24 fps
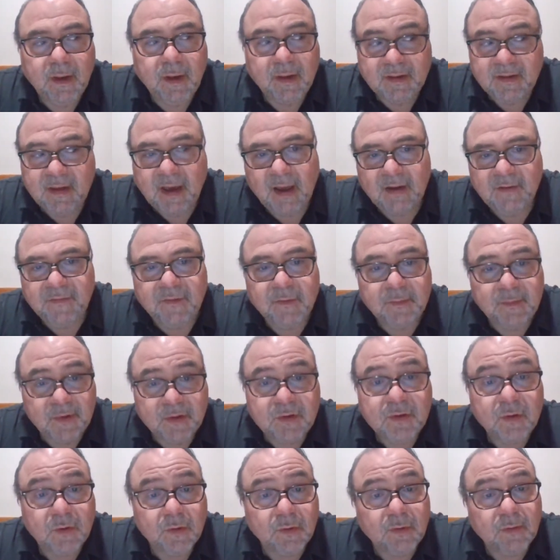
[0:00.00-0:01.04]
aside from the
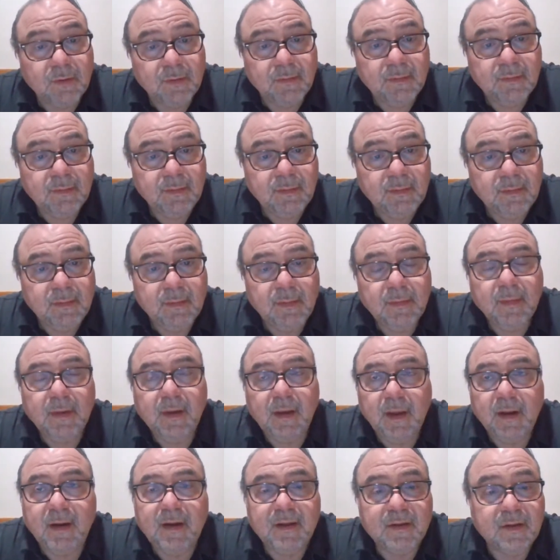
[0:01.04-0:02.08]
school.
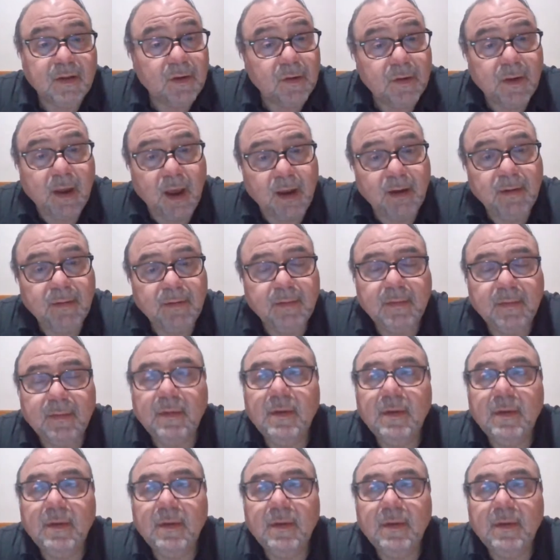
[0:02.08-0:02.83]
And he said, okay.